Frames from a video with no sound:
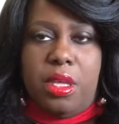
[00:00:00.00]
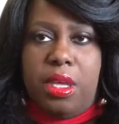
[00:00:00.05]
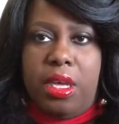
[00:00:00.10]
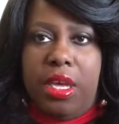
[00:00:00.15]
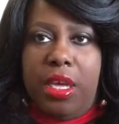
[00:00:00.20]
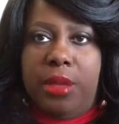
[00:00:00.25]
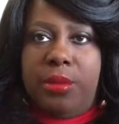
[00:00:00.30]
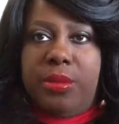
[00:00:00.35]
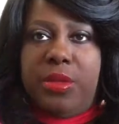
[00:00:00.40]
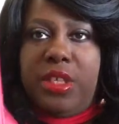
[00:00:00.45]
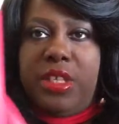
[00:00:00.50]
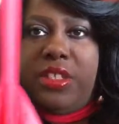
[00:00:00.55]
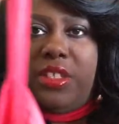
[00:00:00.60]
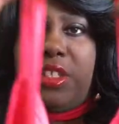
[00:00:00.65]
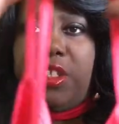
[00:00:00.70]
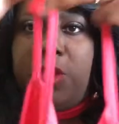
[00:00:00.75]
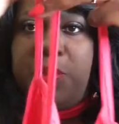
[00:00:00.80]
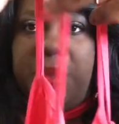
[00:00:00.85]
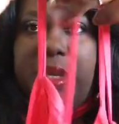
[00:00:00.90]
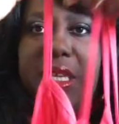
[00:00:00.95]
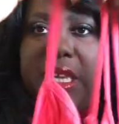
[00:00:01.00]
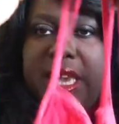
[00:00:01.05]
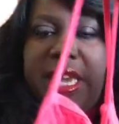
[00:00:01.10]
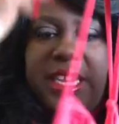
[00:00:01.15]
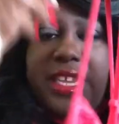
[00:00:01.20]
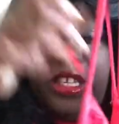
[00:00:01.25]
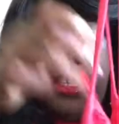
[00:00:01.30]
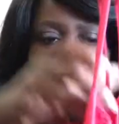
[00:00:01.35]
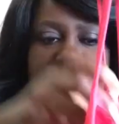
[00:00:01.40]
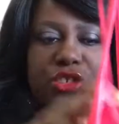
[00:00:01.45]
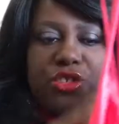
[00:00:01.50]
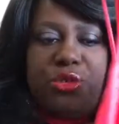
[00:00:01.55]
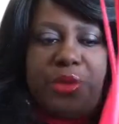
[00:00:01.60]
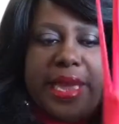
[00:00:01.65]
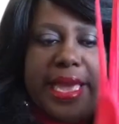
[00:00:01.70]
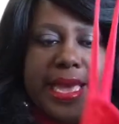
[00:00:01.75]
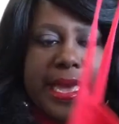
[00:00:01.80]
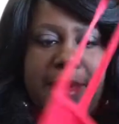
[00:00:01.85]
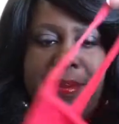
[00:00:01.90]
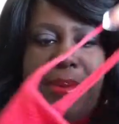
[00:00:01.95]
Um, it's a spaghetti
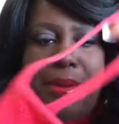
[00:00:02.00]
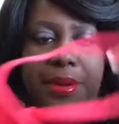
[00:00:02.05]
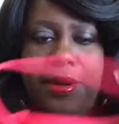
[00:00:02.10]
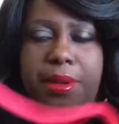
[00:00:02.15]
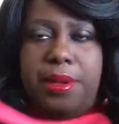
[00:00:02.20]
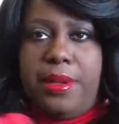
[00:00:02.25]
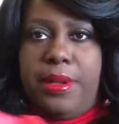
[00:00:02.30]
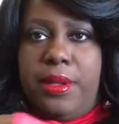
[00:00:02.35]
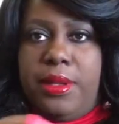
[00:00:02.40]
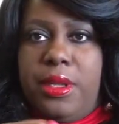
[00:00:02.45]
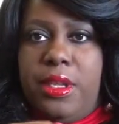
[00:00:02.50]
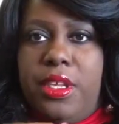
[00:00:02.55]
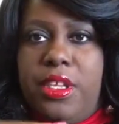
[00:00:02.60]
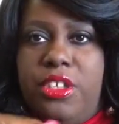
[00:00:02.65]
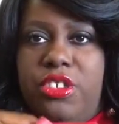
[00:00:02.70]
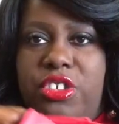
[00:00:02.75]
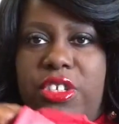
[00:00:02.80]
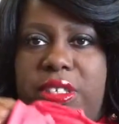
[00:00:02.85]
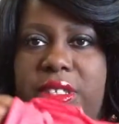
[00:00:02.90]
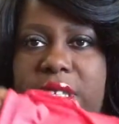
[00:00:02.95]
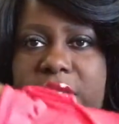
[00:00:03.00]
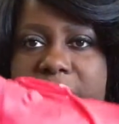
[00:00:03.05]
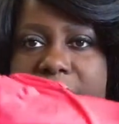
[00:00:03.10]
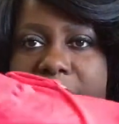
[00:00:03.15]
strap. Just a